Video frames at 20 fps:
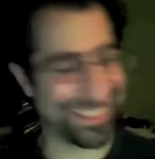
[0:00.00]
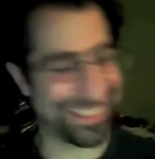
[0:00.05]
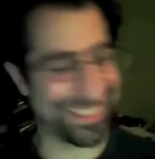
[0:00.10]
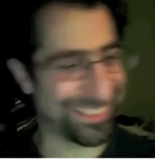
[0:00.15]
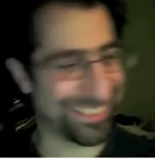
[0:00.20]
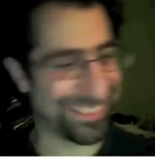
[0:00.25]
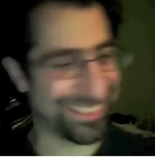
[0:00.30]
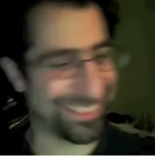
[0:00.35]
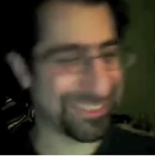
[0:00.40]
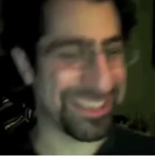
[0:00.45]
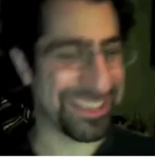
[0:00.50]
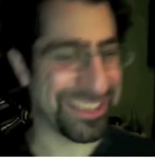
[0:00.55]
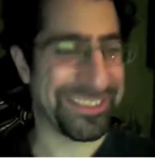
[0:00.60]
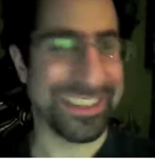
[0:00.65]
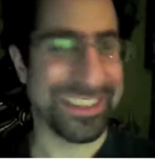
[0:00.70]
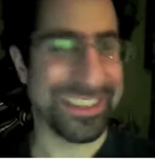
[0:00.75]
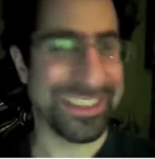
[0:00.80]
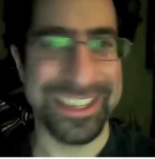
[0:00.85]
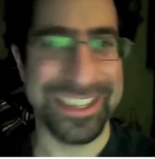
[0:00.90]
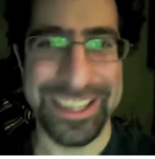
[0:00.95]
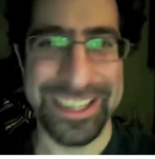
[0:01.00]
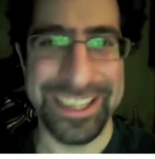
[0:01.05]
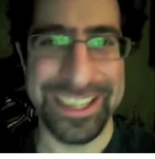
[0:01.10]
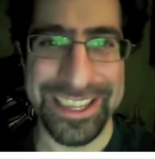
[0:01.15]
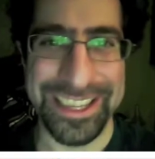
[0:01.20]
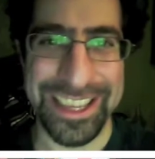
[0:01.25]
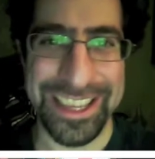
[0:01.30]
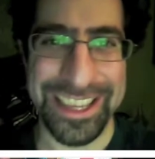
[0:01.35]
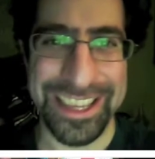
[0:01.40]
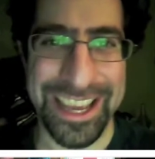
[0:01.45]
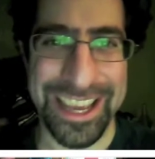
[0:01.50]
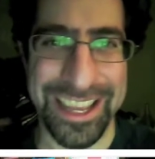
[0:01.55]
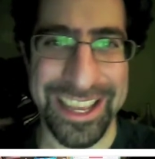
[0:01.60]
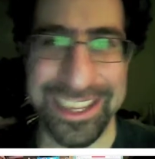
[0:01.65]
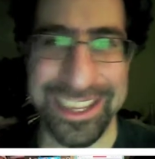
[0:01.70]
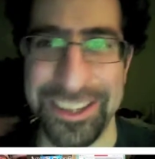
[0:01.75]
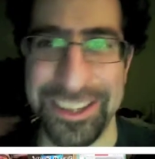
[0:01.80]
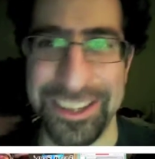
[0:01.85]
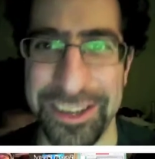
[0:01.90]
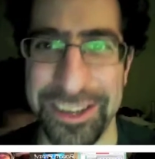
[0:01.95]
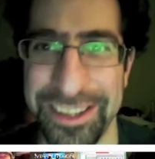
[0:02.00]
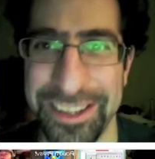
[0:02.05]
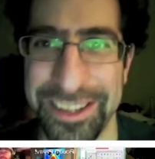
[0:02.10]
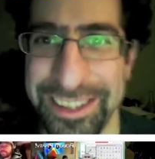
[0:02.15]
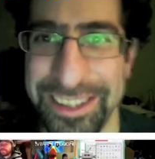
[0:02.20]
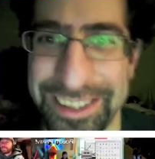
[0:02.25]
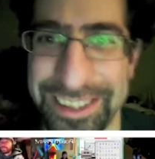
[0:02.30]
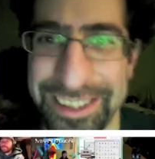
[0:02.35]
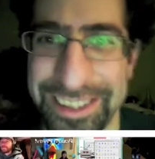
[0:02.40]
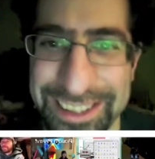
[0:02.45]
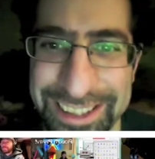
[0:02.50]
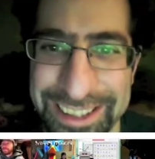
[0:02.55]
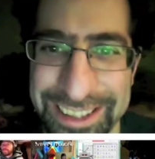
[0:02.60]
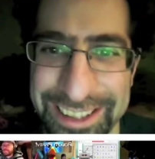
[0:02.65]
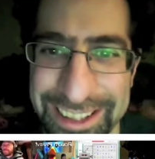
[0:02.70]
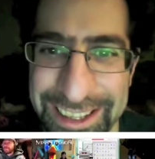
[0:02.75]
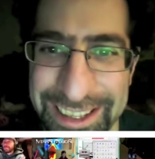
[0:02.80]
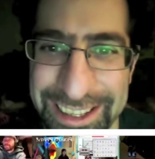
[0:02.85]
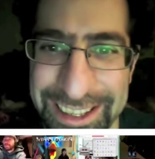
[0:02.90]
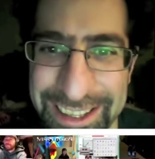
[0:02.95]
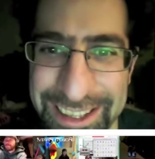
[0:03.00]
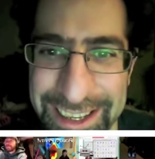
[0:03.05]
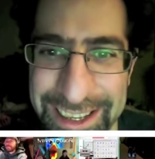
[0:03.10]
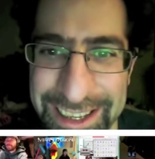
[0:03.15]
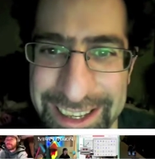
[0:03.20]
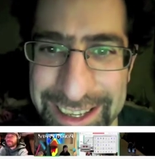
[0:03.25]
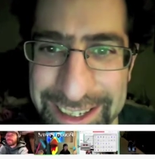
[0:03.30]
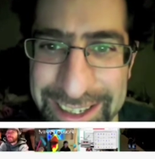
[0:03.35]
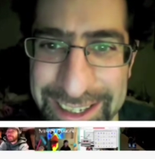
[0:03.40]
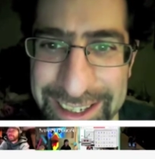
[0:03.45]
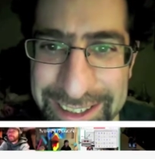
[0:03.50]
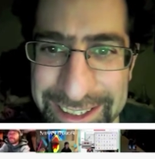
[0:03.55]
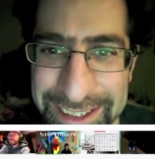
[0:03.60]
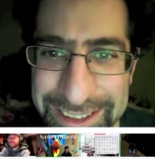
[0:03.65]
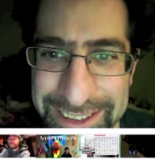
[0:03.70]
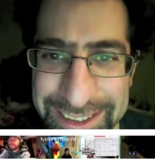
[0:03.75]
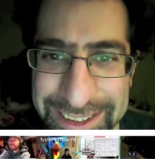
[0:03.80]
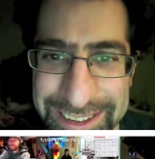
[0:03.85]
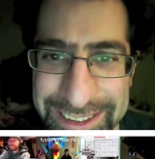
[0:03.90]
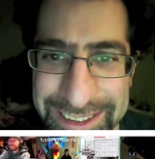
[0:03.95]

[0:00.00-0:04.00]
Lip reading: think you're muted, but you'd have a keep on.